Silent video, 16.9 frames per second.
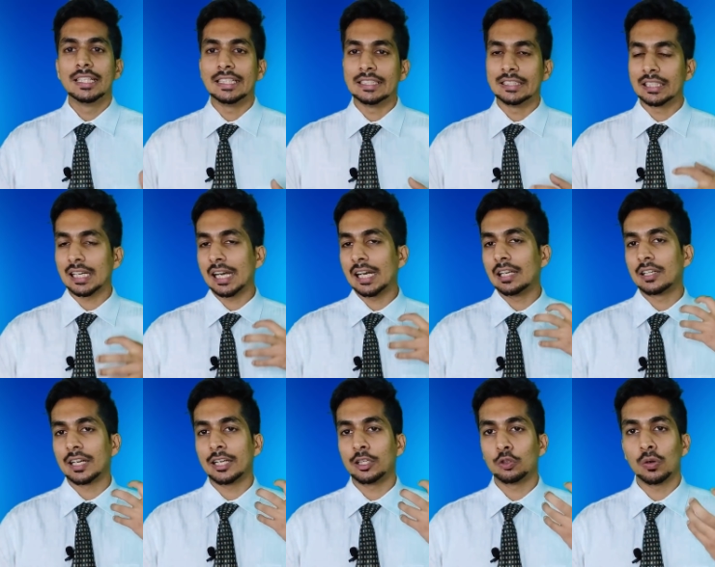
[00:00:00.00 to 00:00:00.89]
Either I'll
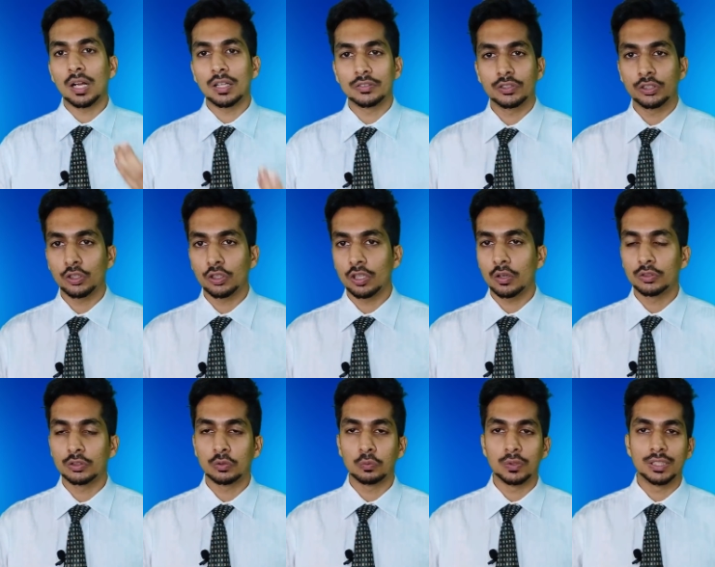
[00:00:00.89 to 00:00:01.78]
try to answer your
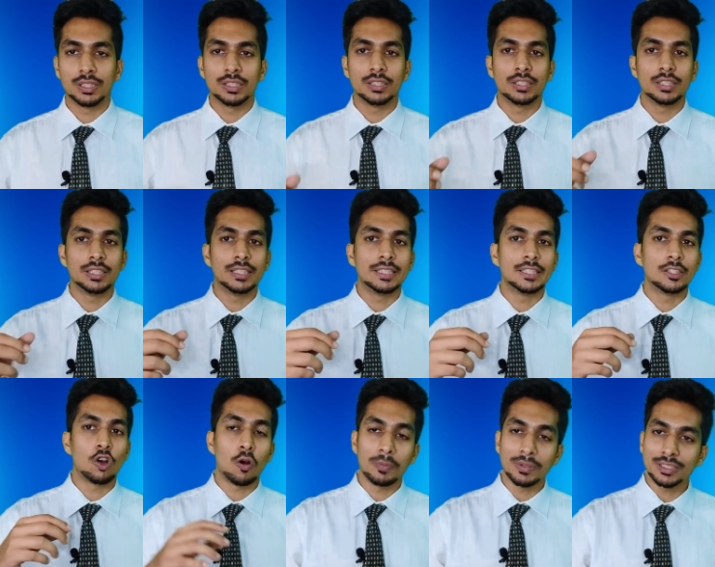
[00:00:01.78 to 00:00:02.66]
doubts within the
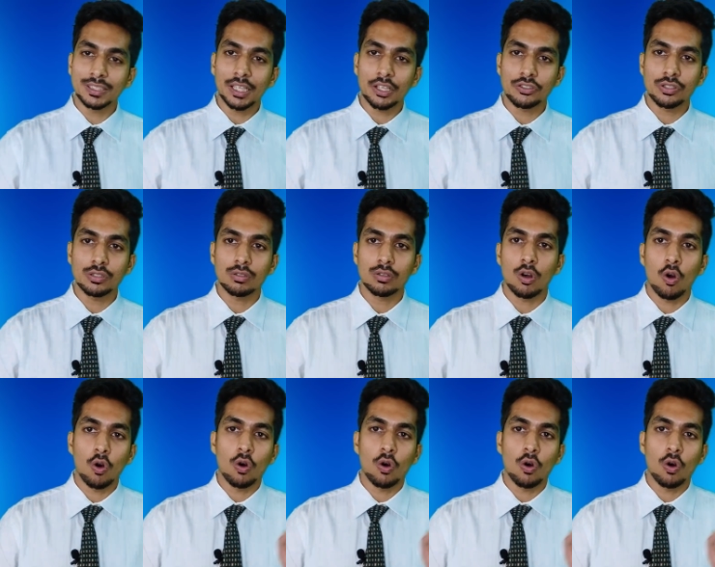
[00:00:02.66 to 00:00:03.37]
comment section